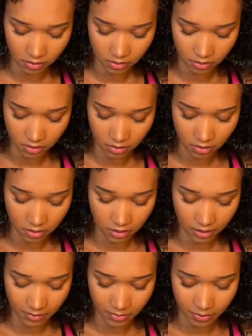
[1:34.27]

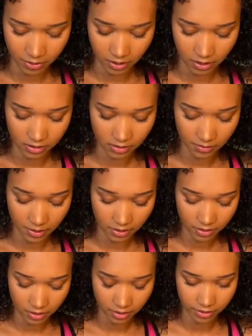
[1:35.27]
I'm gonna put a decent
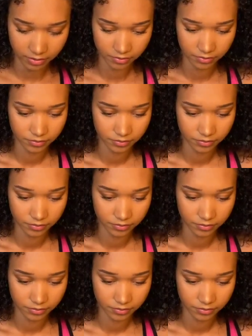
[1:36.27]
amount in here.